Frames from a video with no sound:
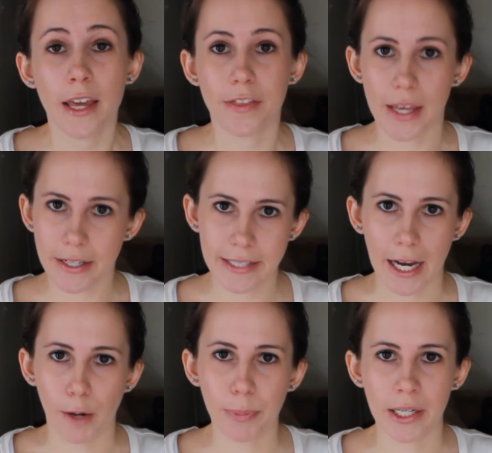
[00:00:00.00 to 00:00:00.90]
things
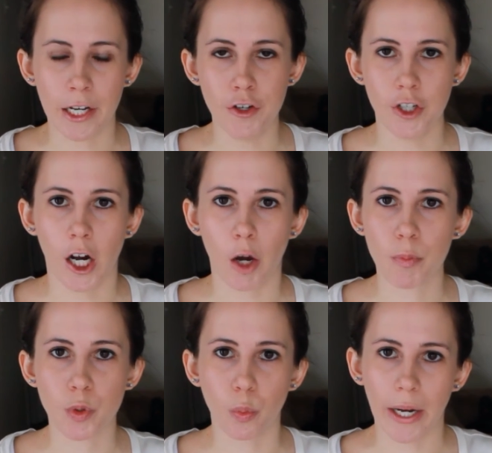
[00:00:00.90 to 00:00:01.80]
happen in
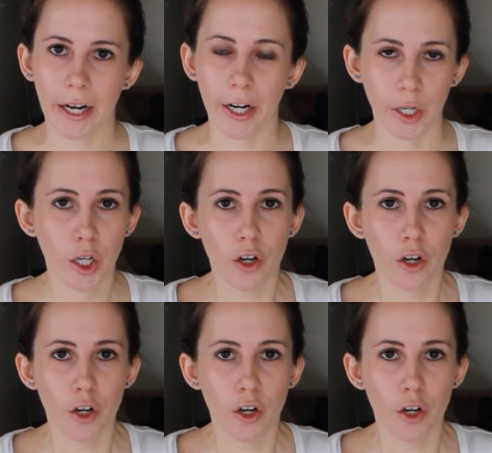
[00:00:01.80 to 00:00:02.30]
jobs where